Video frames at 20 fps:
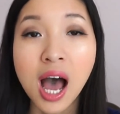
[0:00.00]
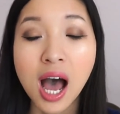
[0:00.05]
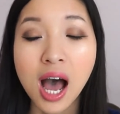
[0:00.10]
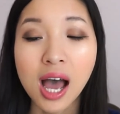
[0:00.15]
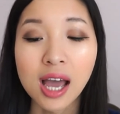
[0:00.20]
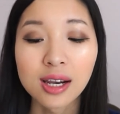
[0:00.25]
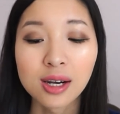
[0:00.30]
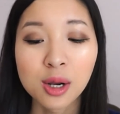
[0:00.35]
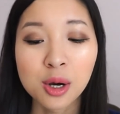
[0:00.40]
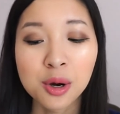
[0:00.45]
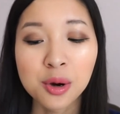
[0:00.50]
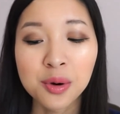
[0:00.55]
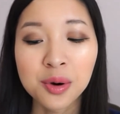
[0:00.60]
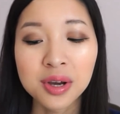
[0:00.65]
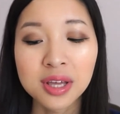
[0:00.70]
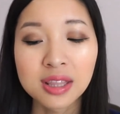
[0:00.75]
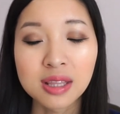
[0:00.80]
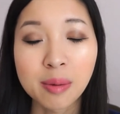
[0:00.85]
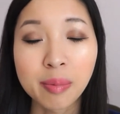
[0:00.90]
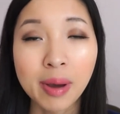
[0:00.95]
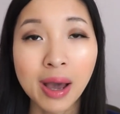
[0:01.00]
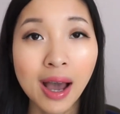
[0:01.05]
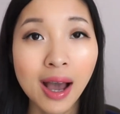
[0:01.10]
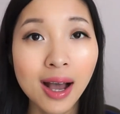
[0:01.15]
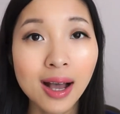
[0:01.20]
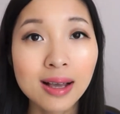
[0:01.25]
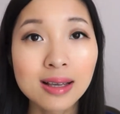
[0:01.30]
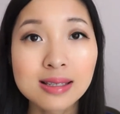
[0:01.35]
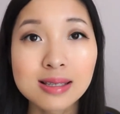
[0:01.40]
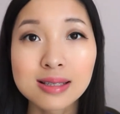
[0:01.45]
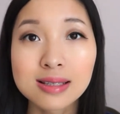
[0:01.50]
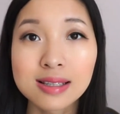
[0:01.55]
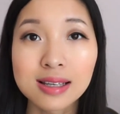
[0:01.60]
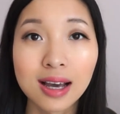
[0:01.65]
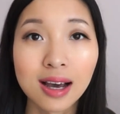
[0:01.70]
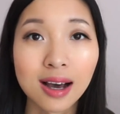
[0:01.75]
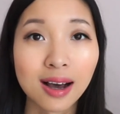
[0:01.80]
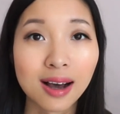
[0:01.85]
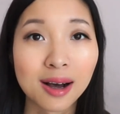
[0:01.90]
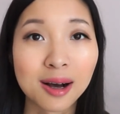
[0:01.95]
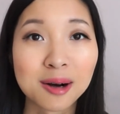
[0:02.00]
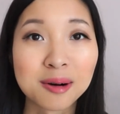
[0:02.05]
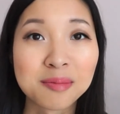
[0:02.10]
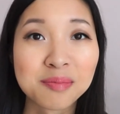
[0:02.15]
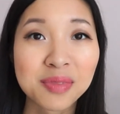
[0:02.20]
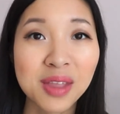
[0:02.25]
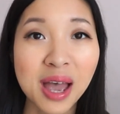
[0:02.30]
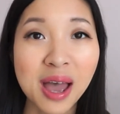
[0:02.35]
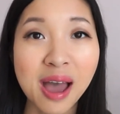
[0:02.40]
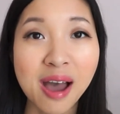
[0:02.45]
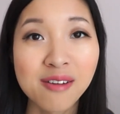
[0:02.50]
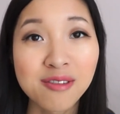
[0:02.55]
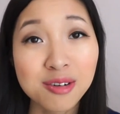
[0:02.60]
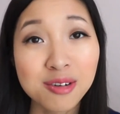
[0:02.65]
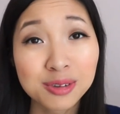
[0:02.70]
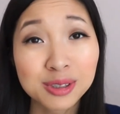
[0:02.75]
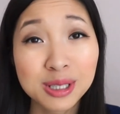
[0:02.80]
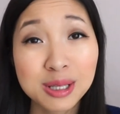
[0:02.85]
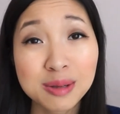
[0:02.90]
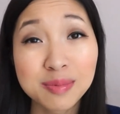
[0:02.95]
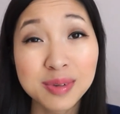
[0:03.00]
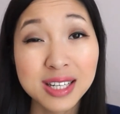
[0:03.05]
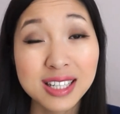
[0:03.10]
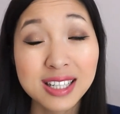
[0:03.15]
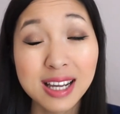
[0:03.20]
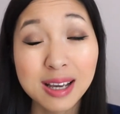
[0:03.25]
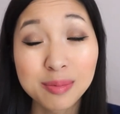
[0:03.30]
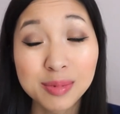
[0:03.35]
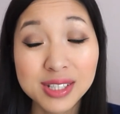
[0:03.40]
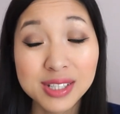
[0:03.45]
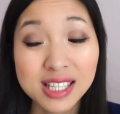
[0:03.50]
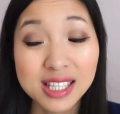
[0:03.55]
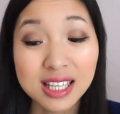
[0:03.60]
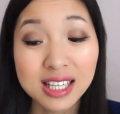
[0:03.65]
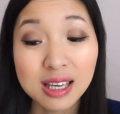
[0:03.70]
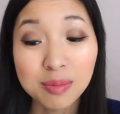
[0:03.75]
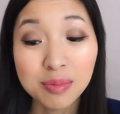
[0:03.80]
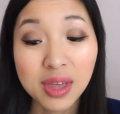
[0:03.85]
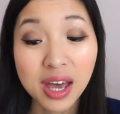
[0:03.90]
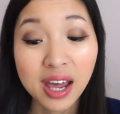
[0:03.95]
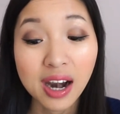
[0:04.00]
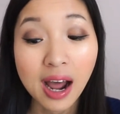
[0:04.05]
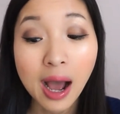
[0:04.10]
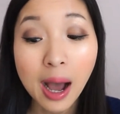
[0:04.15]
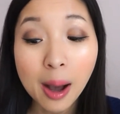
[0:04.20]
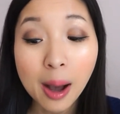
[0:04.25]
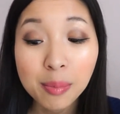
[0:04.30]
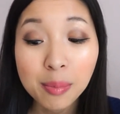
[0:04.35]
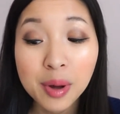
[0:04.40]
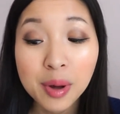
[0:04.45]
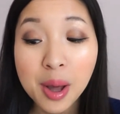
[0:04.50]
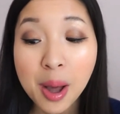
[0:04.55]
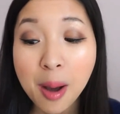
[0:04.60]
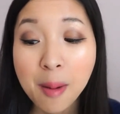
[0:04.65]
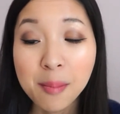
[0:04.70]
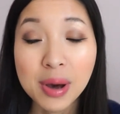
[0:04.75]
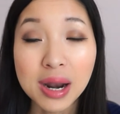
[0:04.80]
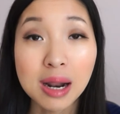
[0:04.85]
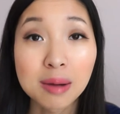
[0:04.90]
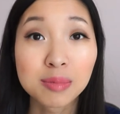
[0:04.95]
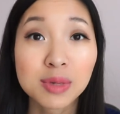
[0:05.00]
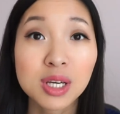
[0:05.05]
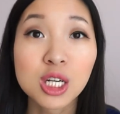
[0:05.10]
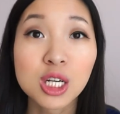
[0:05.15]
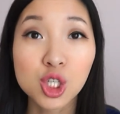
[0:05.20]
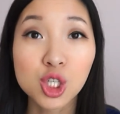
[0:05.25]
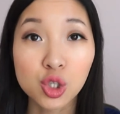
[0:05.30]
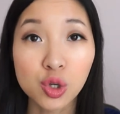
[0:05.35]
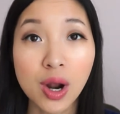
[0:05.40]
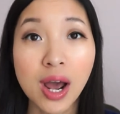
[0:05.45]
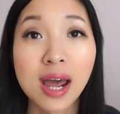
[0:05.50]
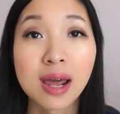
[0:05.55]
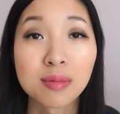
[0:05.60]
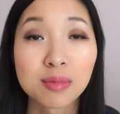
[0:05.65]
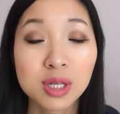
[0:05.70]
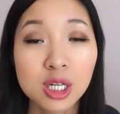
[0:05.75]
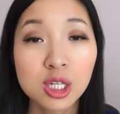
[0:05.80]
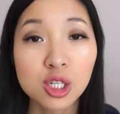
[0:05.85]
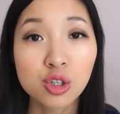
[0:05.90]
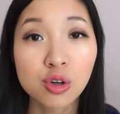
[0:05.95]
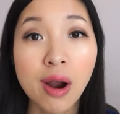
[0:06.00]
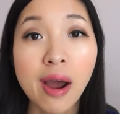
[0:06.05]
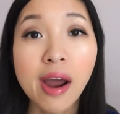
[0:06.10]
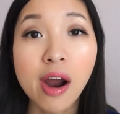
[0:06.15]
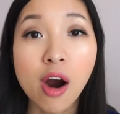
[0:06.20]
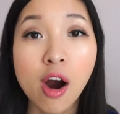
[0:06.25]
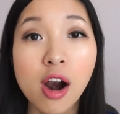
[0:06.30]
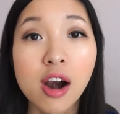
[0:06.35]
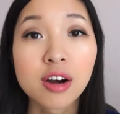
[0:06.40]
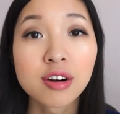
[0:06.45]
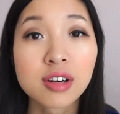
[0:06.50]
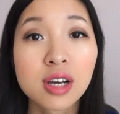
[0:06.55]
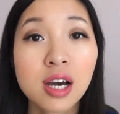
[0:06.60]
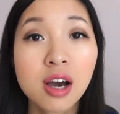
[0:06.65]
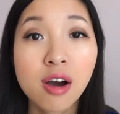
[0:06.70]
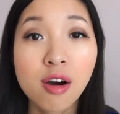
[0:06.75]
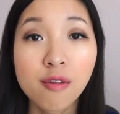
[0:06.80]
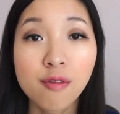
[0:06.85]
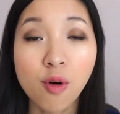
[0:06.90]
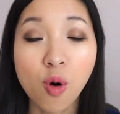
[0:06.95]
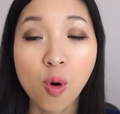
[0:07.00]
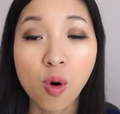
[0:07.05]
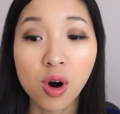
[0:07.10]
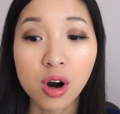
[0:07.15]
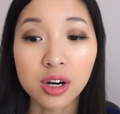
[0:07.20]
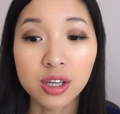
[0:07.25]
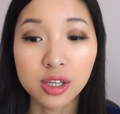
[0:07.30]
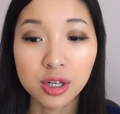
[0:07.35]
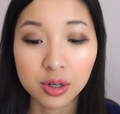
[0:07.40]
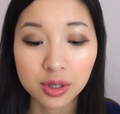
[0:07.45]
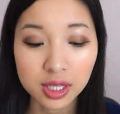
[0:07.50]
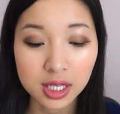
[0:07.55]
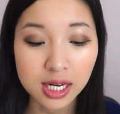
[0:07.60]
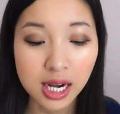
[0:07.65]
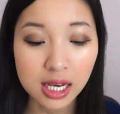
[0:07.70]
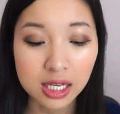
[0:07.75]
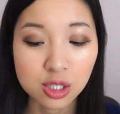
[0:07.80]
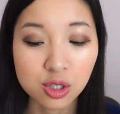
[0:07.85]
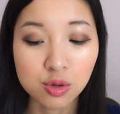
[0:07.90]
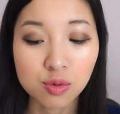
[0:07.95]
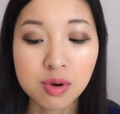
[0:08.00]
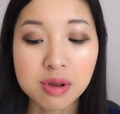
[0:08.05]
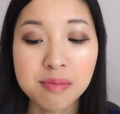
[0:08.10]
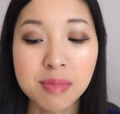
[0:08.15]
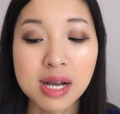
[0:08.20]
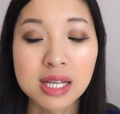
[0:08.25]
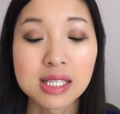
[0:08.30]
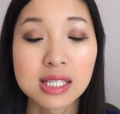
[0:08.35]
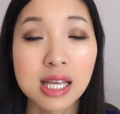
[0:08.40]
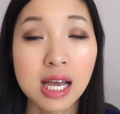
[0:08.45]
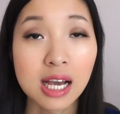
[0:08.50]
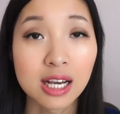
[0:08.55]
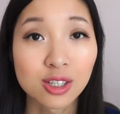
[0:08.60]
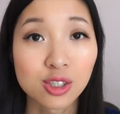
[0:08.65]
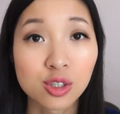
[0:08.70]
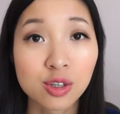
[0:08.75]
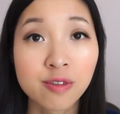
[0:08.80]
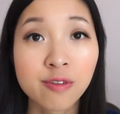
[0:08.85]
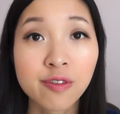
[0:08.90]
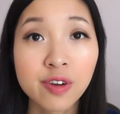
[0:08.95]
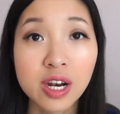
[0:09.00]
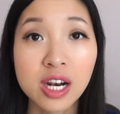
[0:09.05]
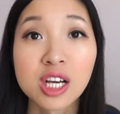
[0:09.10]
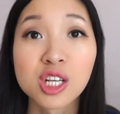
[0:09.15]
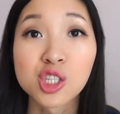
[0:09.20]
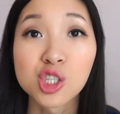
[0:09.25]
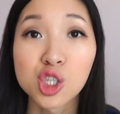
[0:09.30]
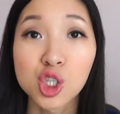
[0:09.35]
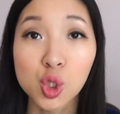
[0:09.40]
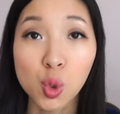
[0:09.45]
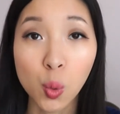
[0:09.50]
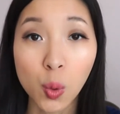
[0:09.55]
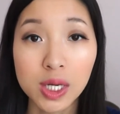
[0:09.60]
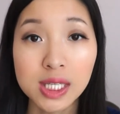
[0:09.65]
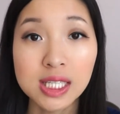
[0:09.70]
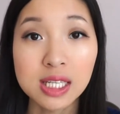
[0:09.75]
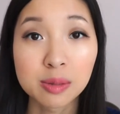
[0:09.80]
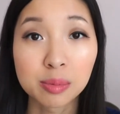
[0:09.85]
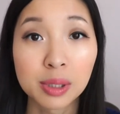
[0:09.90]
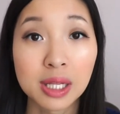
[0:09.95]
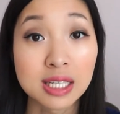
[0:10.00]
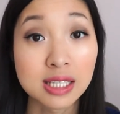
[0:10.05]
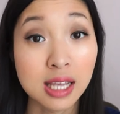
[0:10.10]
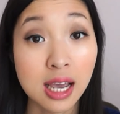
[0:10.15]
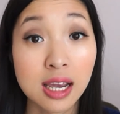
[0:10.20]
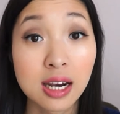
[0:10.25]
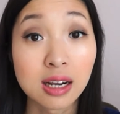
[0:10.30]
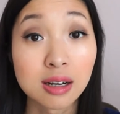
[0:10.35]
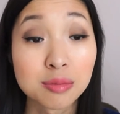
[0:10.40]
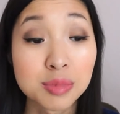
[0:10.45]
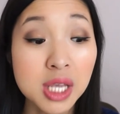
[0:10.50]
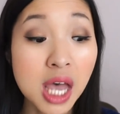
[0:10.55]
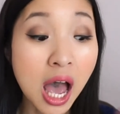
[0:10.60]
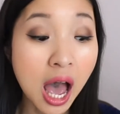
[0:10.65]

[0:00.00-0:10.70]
I know in the past, um, I haven't really been able to keep that up, but I'm gonna try. I'm gonna try hard for, you know, the next three months to actually finish 20 plus items.